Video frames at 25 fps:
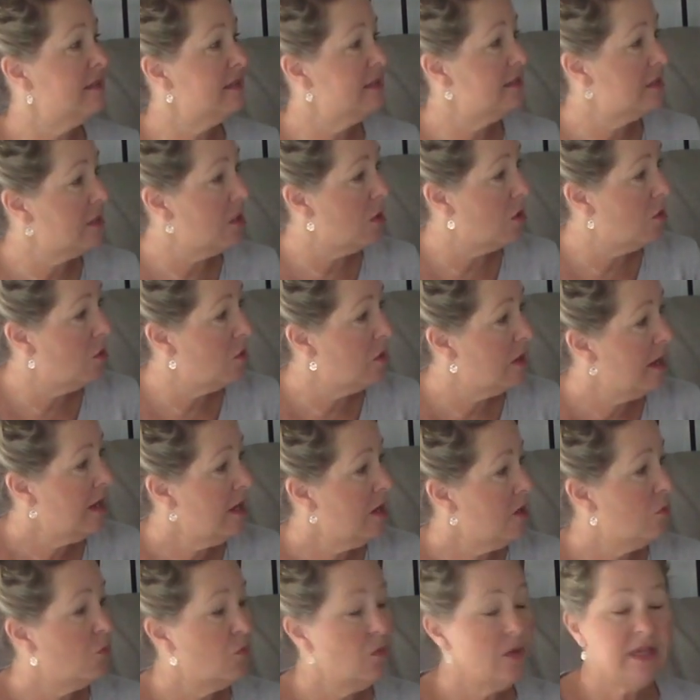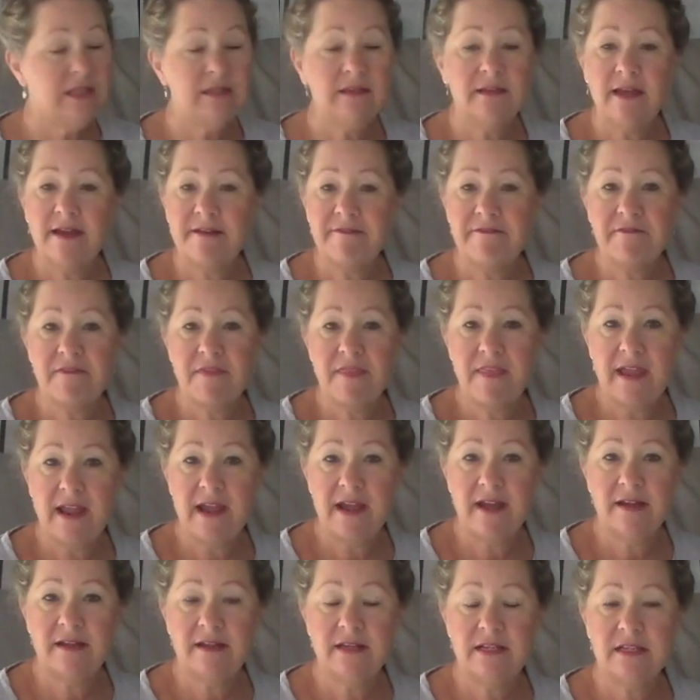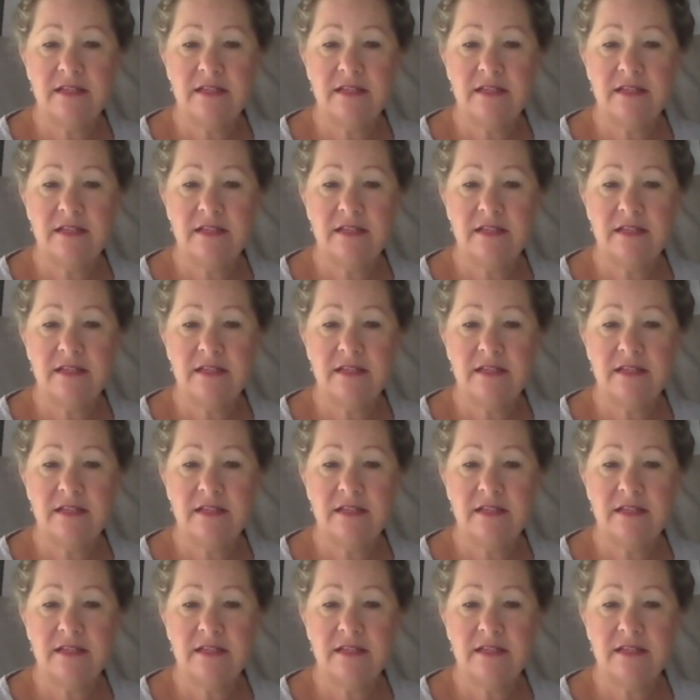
so we left that.